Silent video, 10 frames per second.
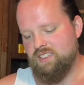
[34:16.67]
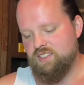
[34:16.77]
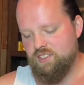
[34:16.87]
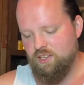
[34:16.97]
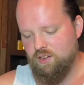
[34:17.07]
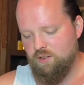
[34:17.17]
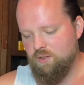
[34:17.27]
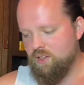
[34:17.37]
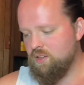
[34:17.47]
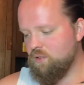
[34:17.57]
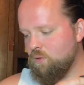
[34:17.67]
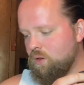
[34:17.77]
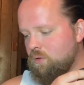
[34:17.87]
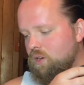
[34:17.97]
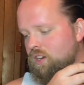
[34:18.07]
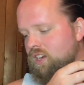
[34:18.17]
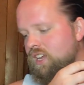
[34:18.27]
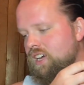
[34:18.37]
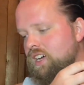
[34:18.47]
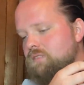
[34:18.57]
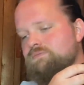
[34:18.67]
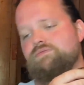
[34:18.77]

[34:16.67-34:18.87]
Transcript: So we will, uh,